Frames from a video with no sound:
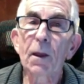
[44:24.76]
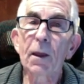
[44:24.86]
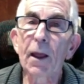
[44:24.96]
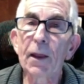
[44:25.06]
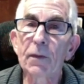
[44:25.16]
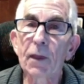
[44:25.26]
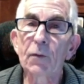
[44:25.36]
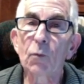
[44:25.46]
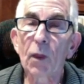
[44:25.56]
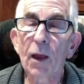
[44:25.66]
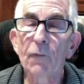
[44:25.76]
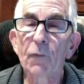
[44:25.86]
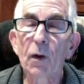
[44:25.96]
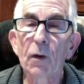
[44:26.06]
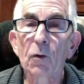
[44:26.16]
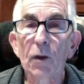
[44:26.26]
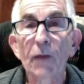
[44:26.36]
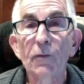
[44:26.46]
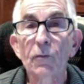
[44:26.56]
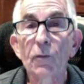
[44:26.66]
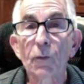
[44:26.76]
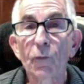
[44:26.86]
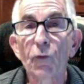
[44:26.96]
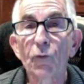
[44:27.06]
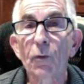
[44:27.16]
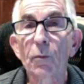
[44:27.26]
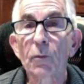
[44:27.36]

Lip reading: and then we'll have good exits in the future.